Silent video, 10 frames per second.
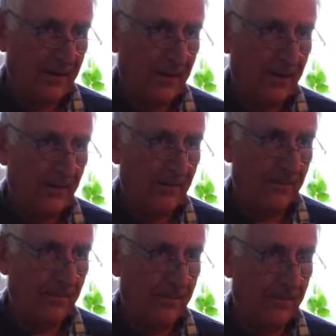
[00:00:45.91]
and he
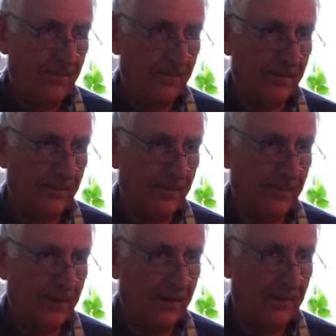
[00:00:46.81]
brought
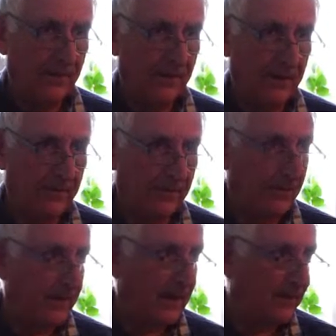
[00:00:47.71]
a whole crowd of
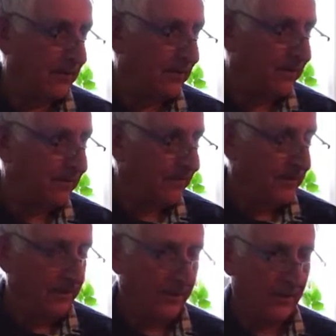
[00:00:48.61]
them down
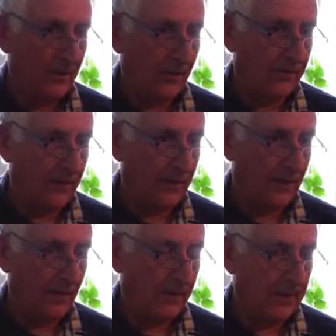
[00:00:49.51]
to the coffee
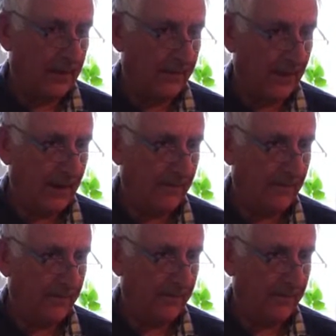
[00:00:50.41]
bar one evening.